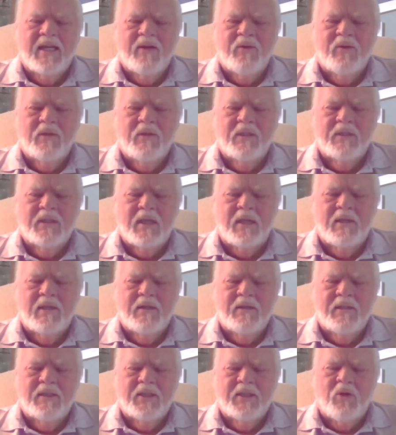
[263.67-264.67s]
It was
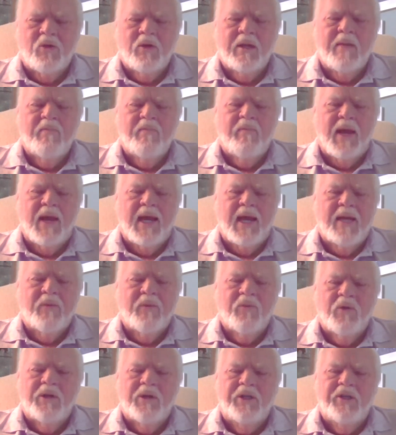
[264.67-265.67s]
only
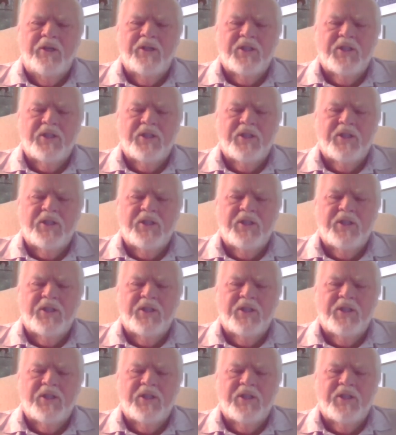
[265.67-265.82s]
bad when you